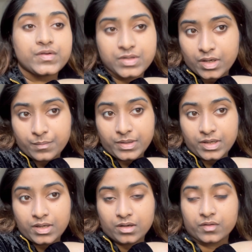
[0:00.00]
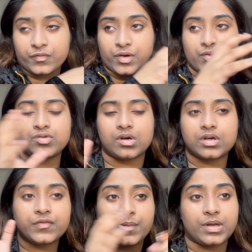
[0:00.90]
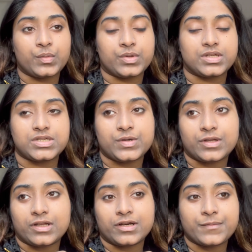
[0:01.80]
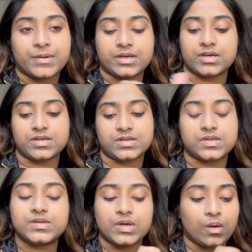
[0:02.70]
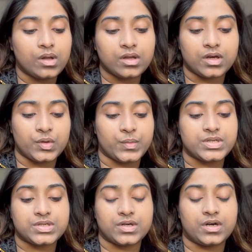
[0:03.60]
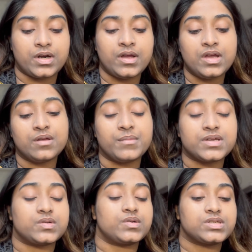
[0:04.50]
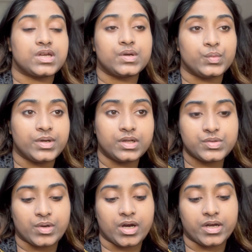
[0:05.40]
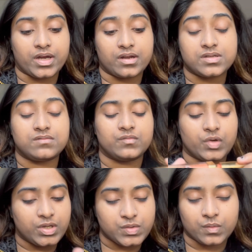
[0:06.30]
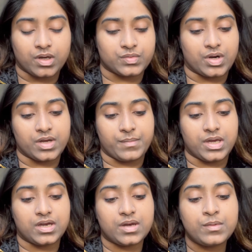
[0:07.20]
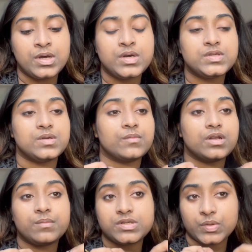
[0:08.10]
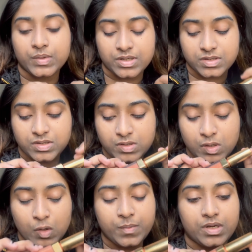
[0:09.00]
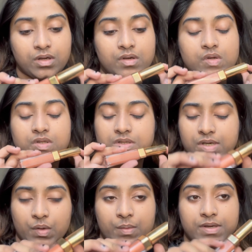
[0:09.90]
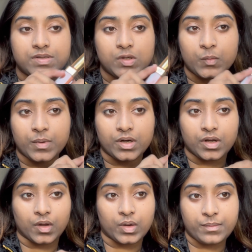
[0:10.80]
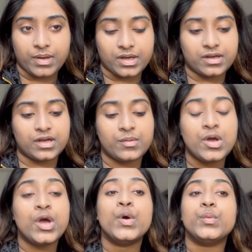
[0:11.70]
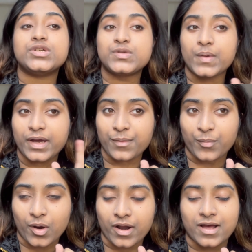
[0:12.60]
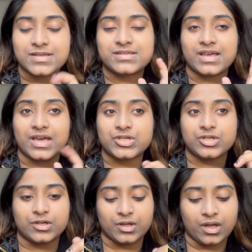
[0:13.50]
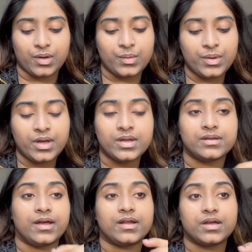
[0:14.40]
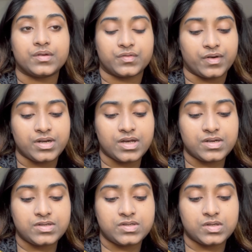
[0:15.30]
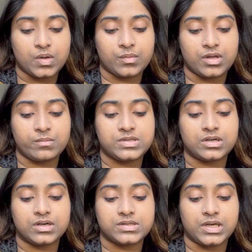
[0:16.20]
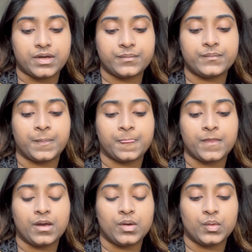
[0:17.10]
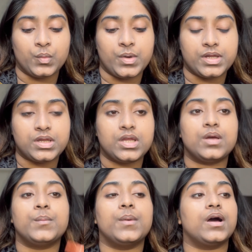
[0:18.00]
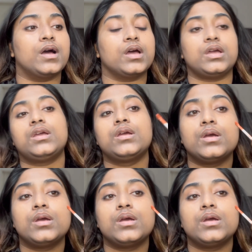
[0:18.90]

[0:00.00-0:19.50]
is gonna be a very dark feminine with a dewy look because, as we all know, winter makes our skin really dry and I really don't like dry makeup. So I'm gonna be doing a super dewy, super glowy makeup, which is why I bought a Saie Sheer Glow. That is very nice. So I'm gonna be starting with my